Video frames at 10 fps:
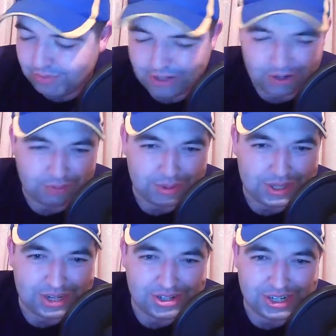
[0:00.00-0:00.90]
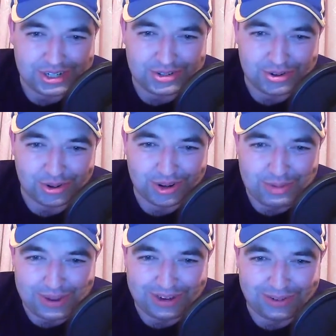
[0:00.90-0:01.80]
look at potentially throwing a
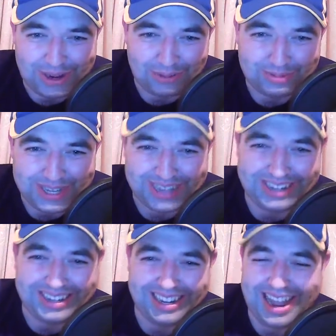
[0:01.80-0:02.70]
bit of an upset in the